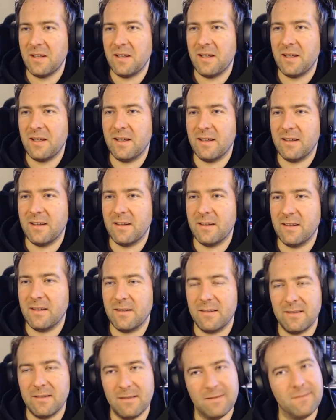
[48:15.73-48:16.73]

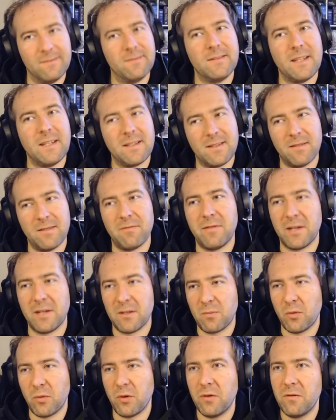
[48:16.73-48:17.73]
That's the
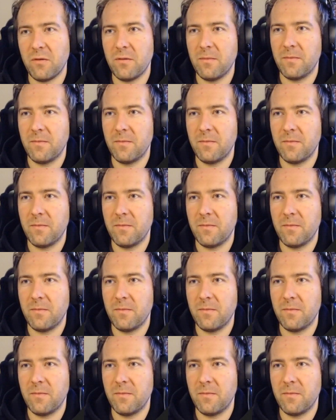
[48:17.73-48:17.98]
fixed point